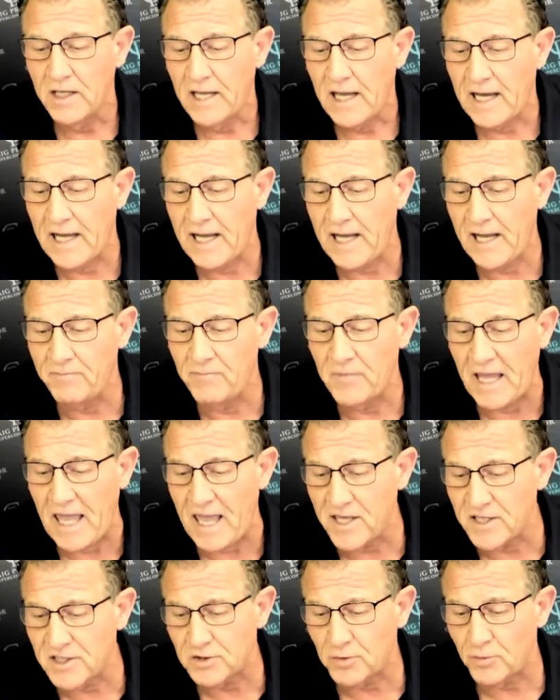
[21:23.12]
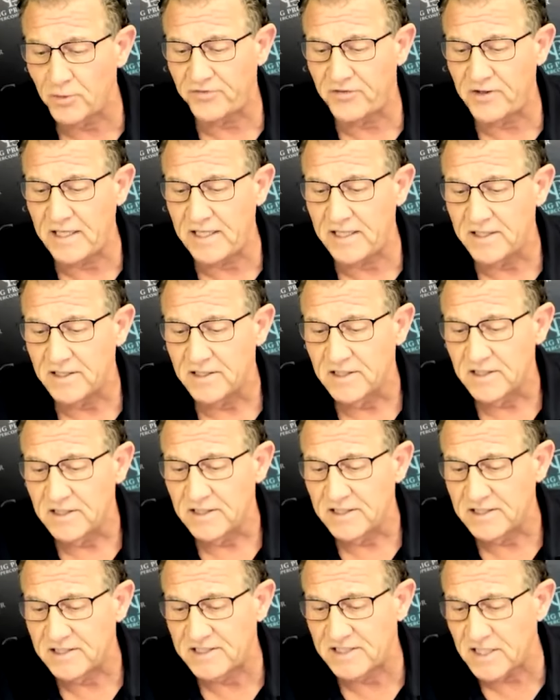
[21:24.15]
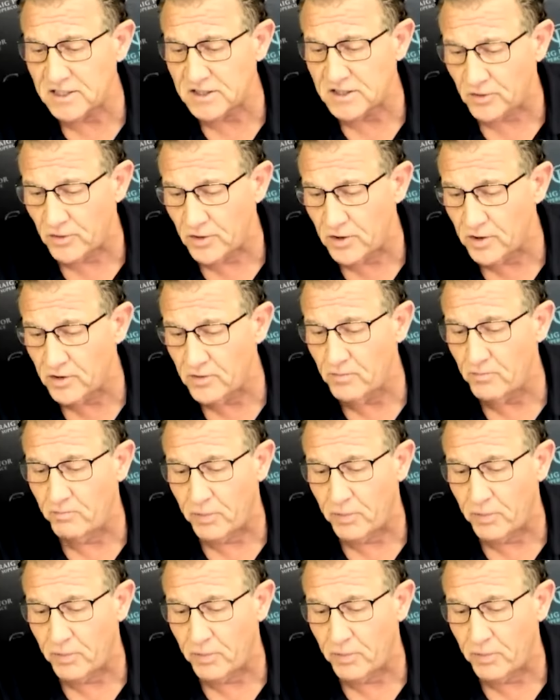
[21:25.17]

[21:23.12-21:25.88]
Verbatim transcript: Um, as with the Sitzer,